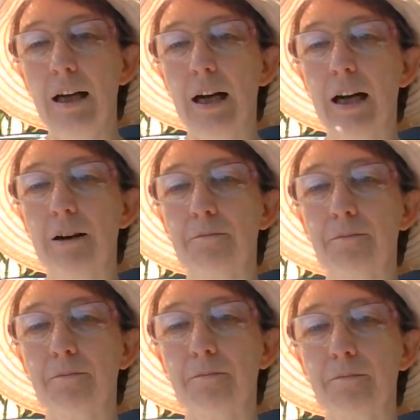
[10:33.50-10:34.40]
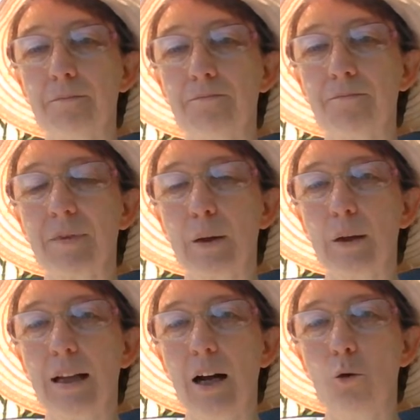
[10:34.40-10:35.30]
one.
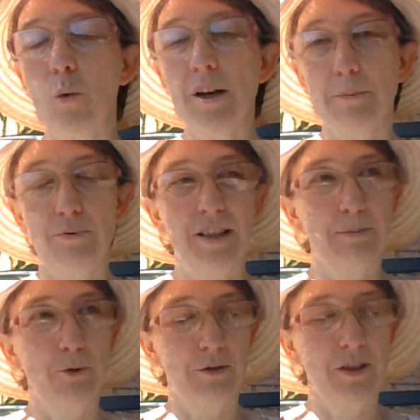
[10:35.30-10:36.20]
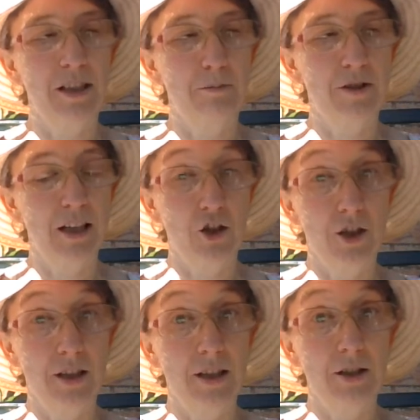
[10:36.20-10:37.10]
Now, one of the principles of
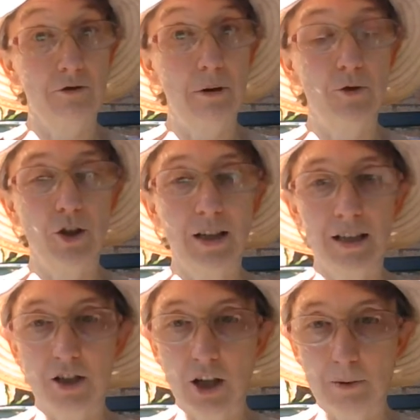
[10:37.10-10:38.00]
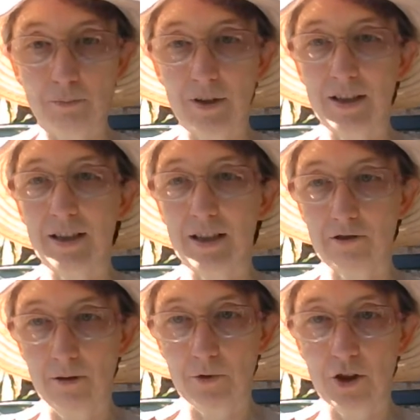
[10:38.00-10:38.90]
interpretation is that Scripture interprets
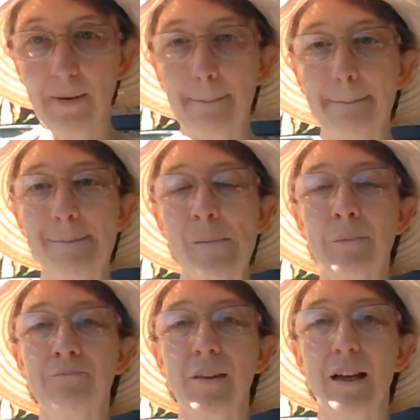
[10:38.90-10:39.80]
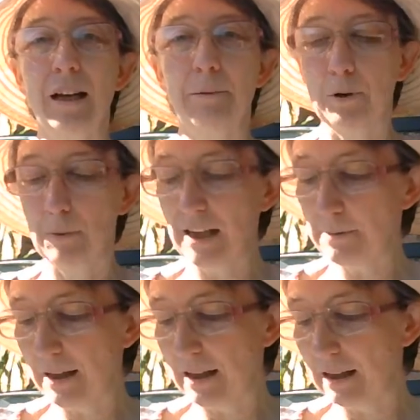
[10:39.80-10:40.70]
Scripture, but we need to
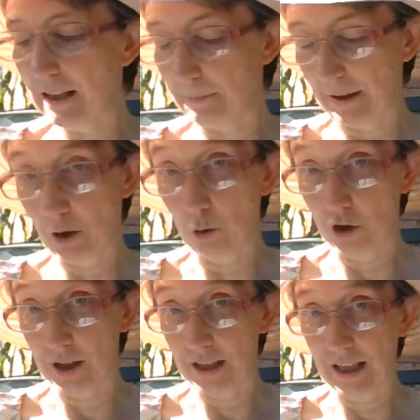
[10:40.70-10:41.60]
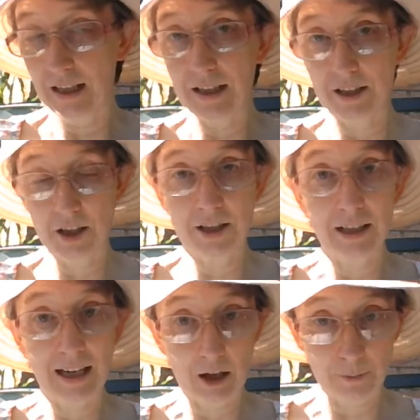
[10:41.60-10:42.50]
be a little bit cautious here. It
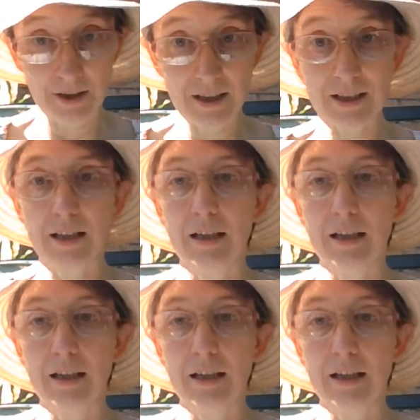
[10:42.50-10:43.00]
certainly helps us,